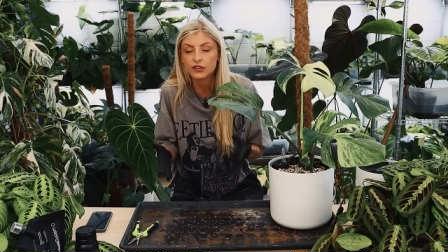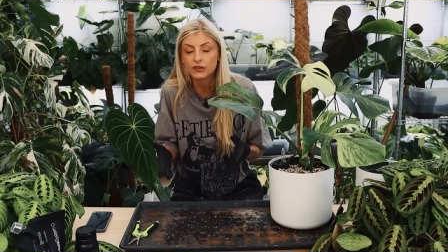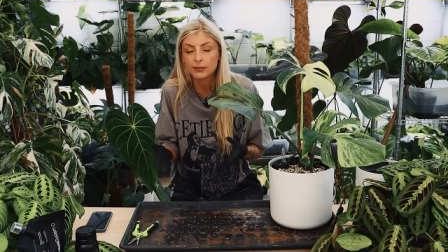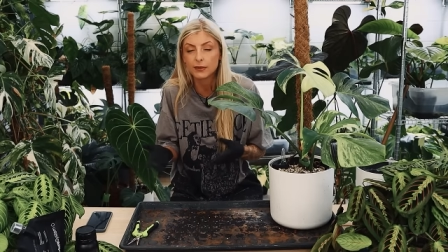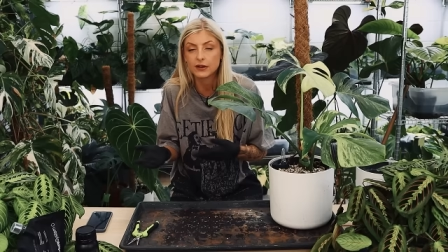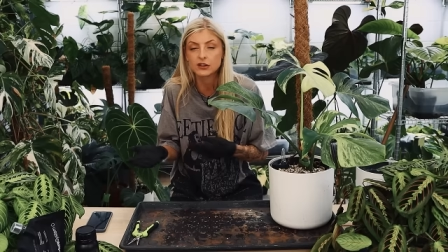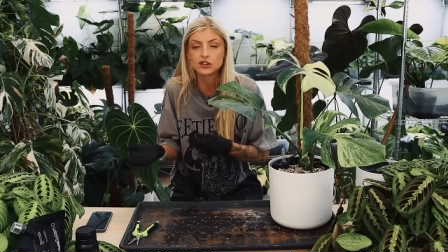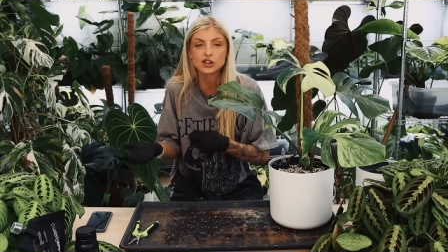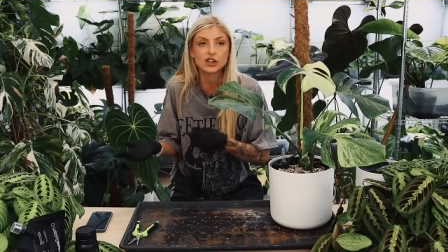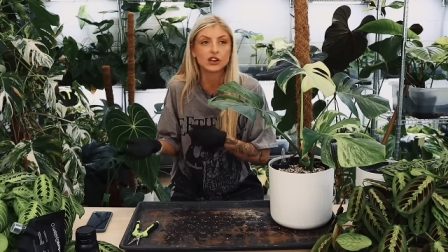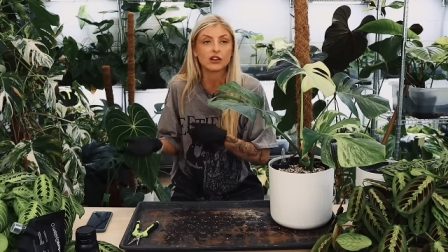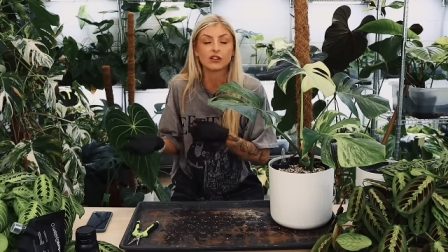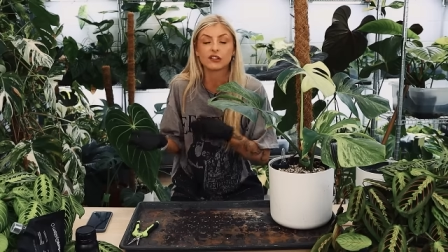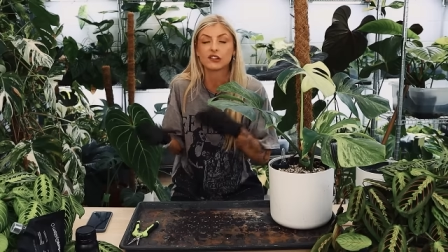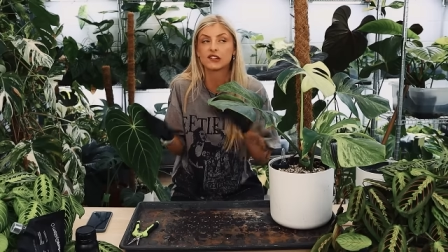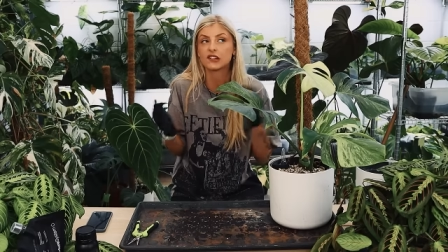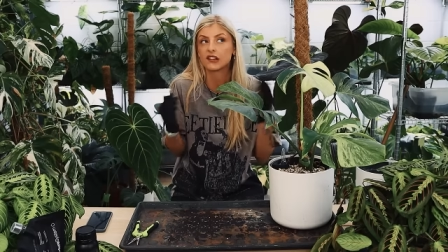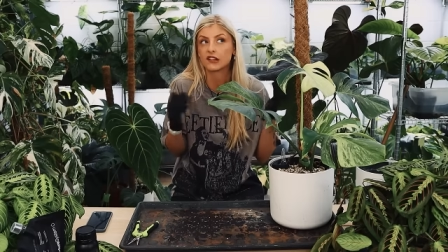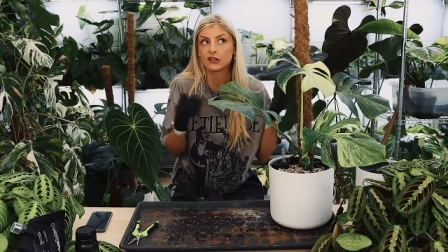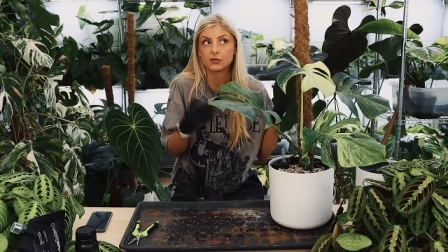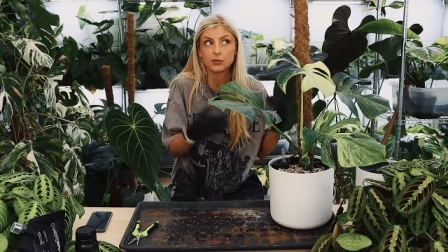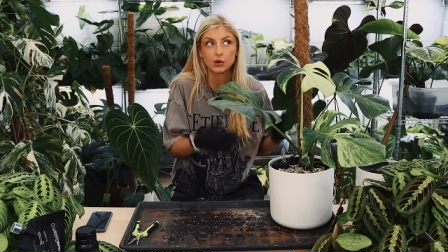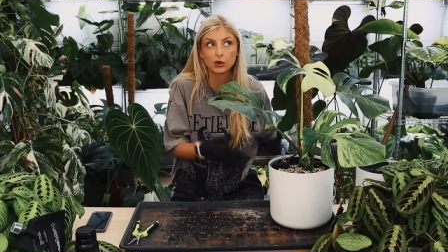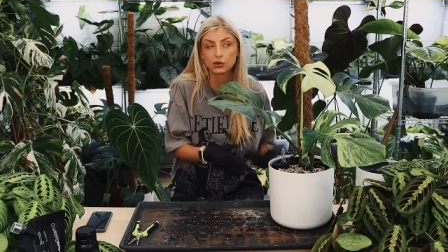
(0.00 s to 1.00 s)
especially not
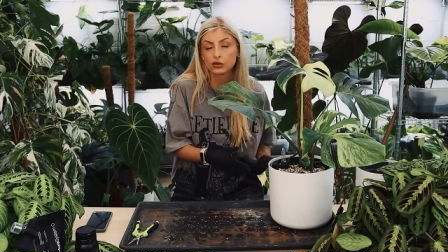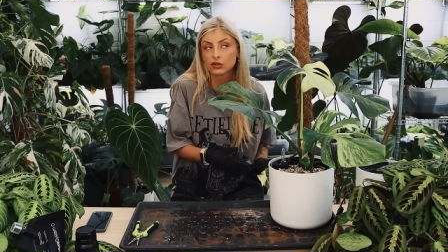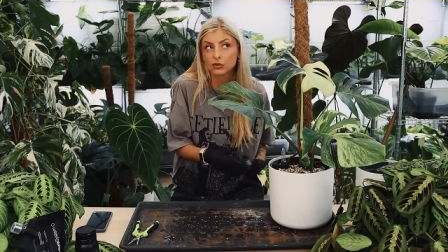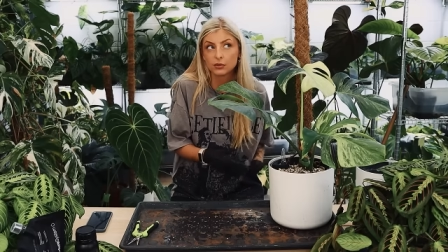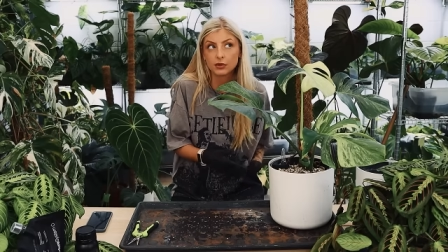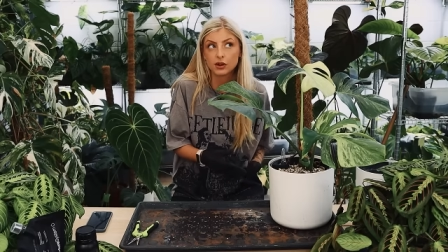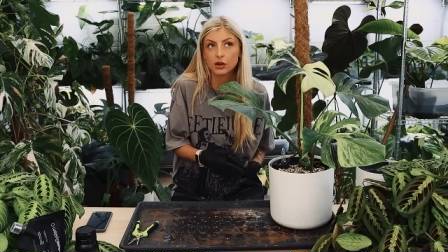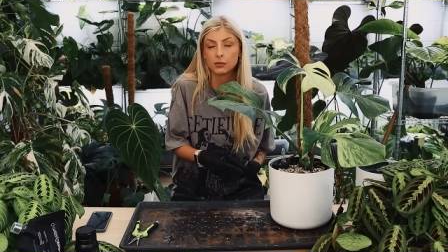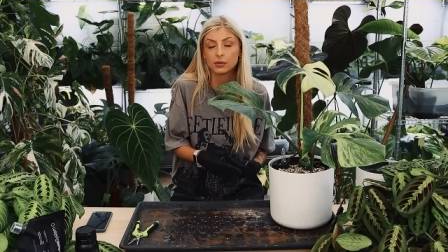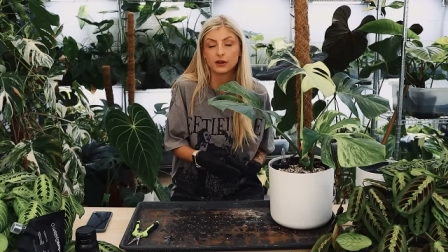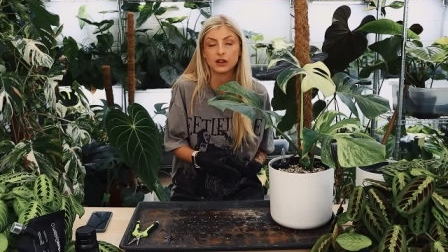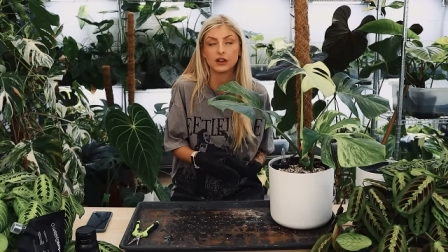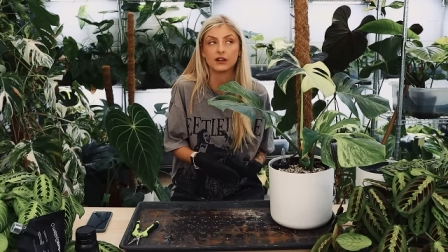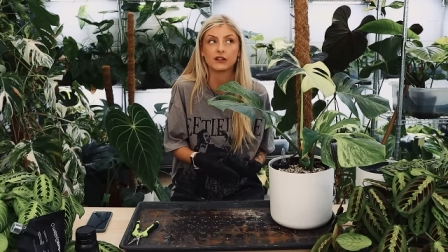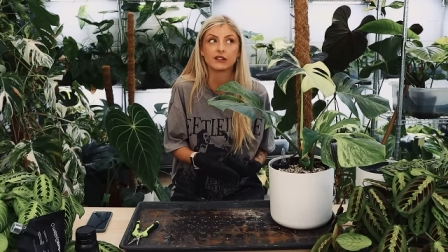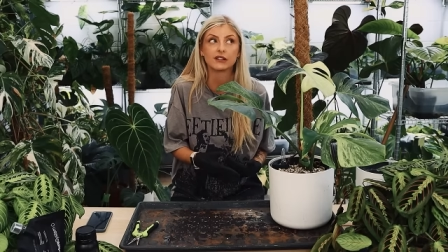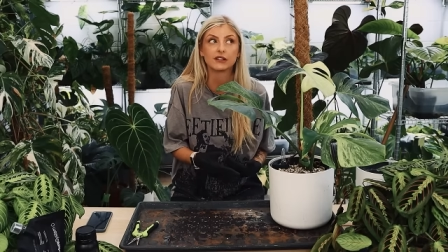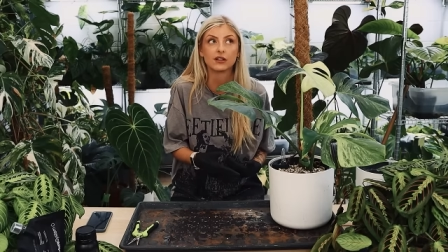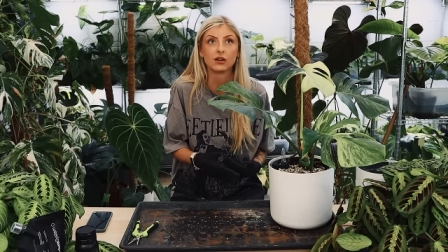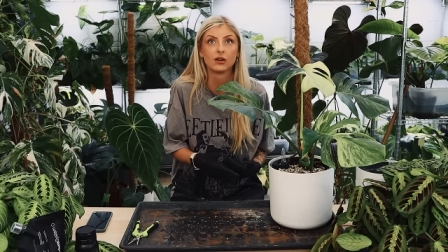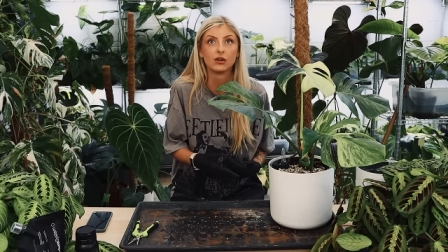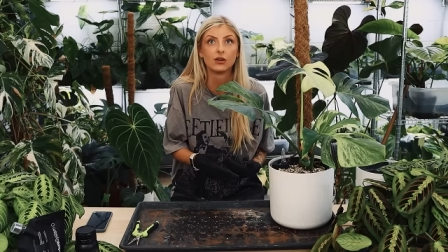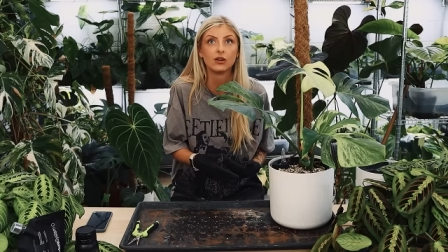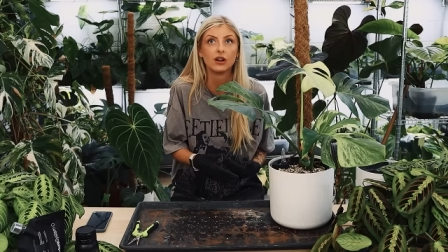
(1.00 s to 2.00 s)
since I spoke to him a couple of years
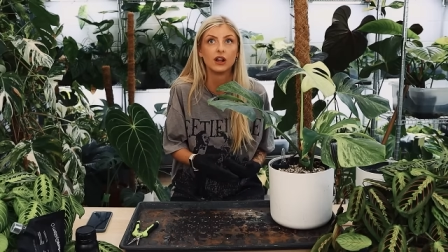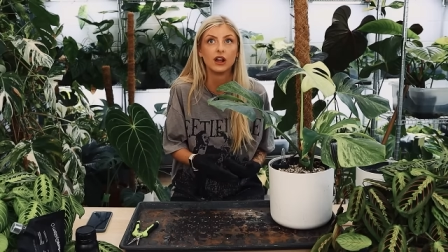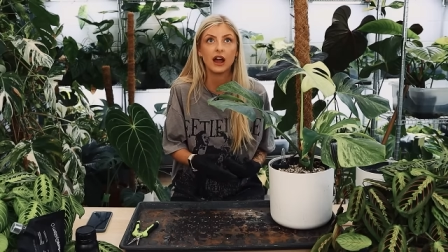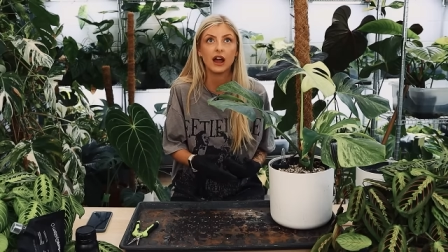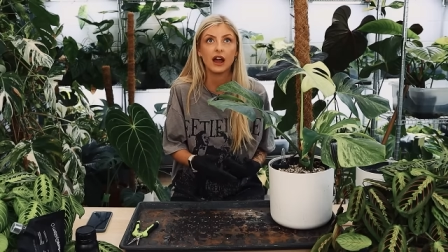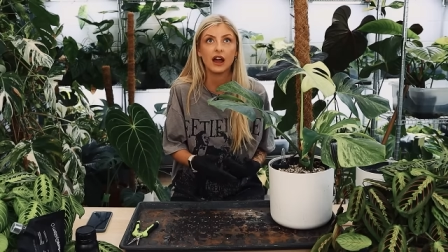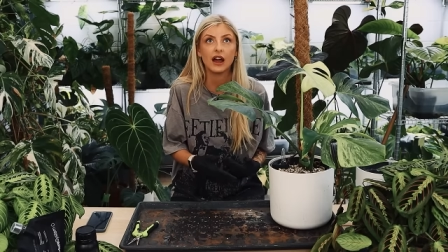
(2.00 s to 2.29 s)
ago.